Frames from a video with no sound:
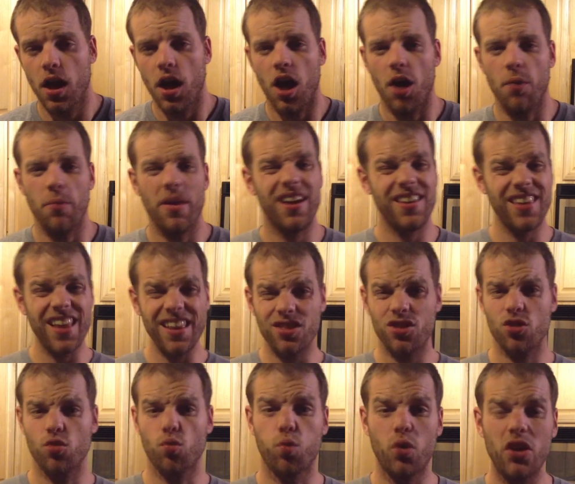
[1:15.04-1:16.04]
And
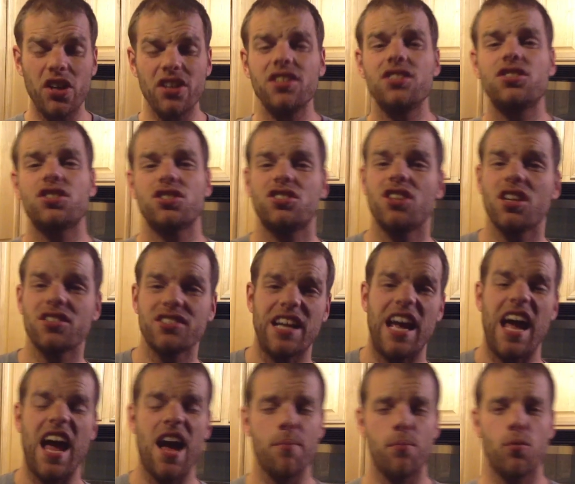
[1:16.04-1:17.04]
that really just doesn't
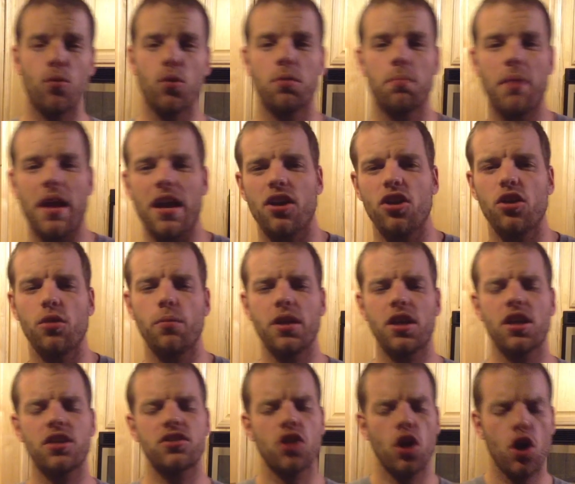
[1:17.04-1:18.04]
happen with paleo
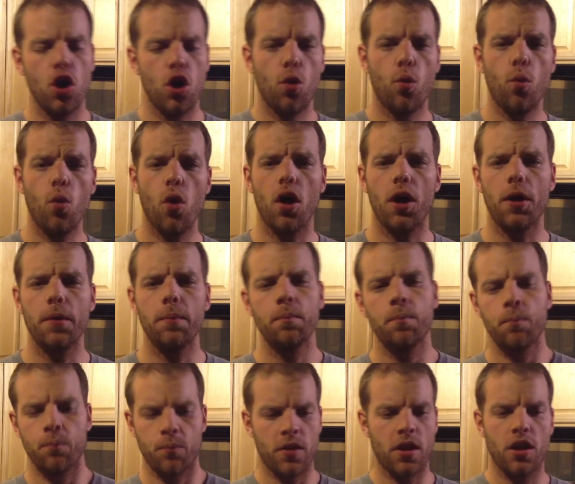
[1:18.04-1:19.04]
because, one,
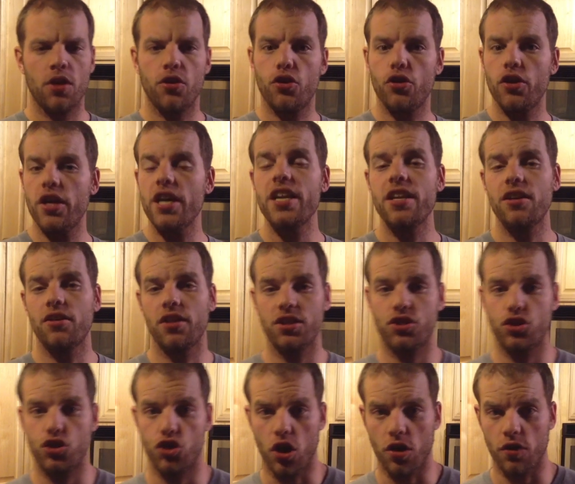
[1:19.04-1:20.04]
you're eating
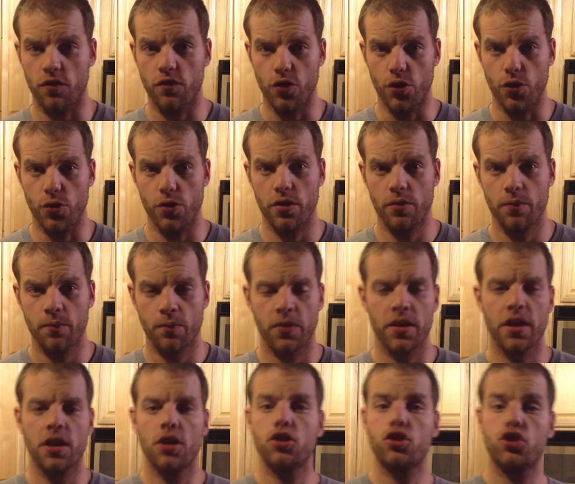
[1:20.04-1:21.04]
less junk food.
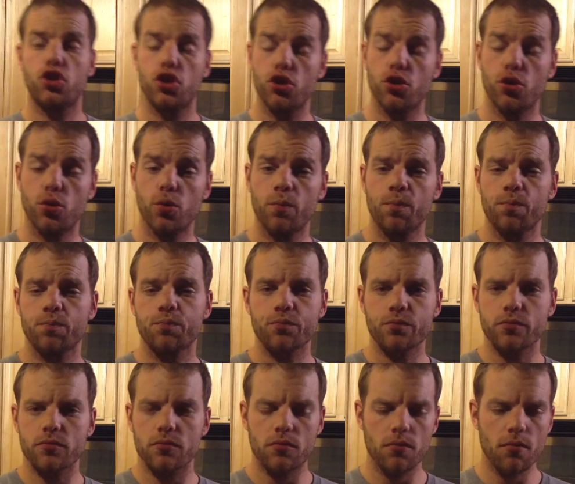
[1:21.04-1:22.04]
Two,
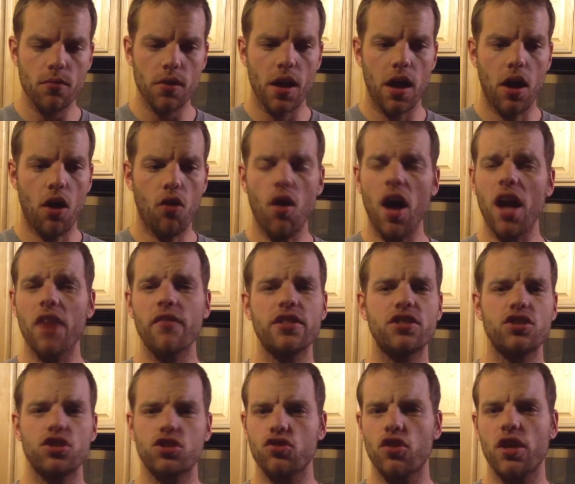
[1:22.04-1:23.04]
a lot of
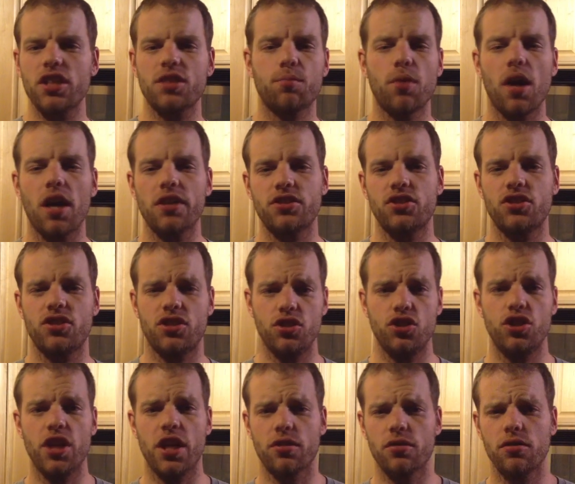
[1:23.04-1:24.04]
it's just less processed
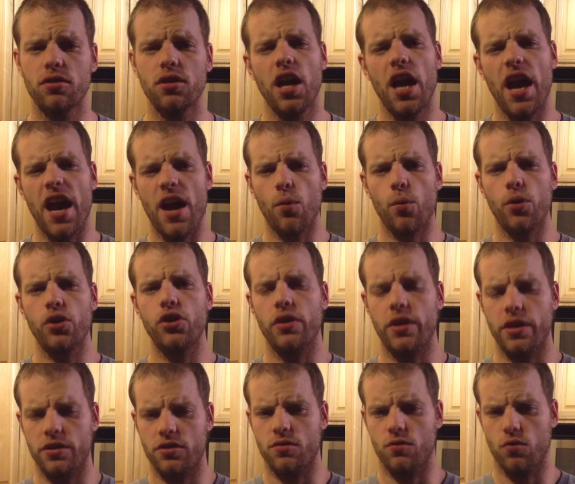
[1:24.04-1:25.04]
in general, and when
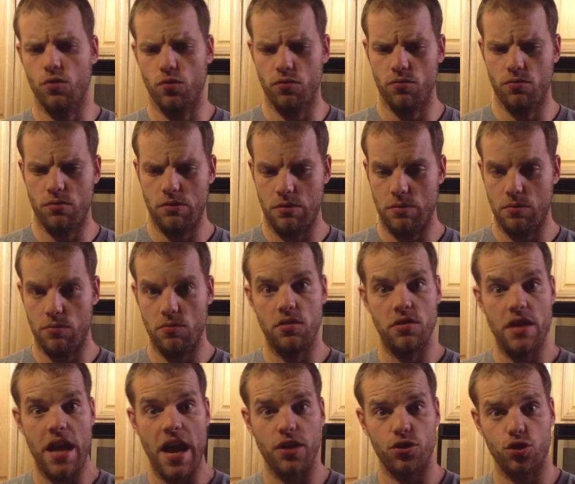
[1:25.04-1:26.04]
it's
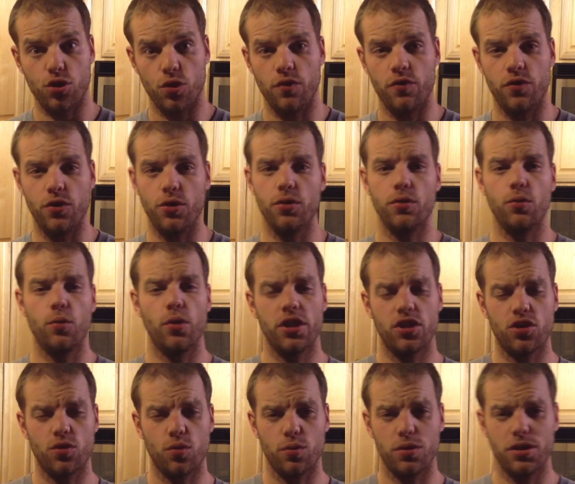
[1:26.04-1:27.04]
natural food, when
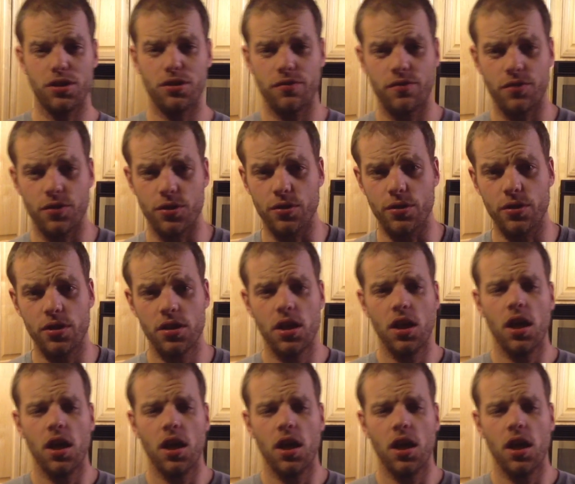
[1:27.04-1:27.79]
it's real food,